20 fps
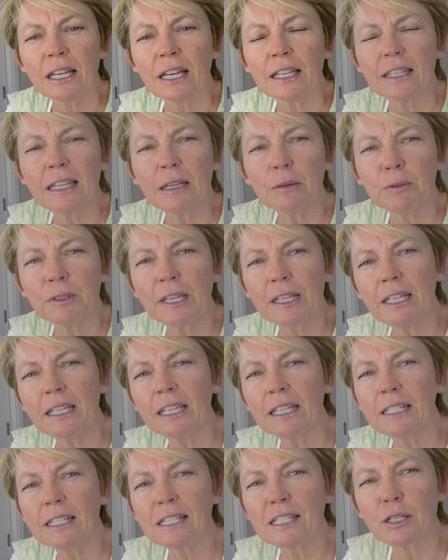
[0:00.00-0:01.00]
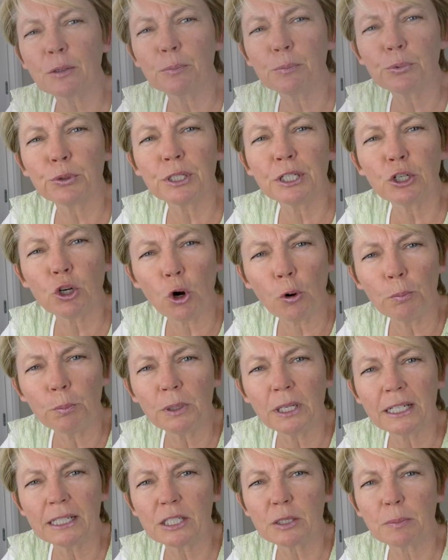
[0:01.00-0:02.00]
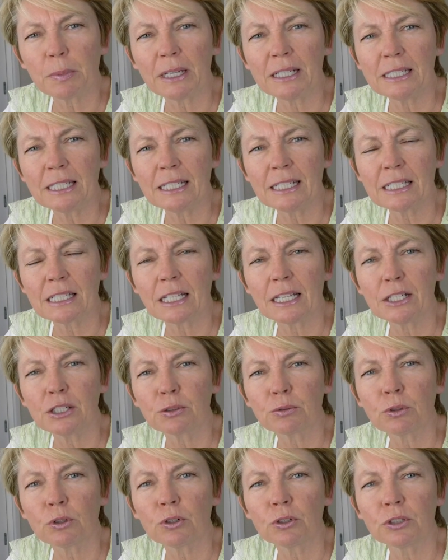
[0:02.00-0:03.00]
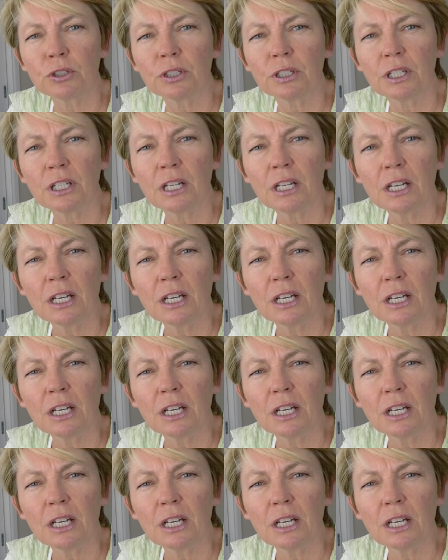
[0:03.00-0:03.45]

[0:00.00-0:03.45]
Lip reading: and then getting into some pretty complex paintings later on.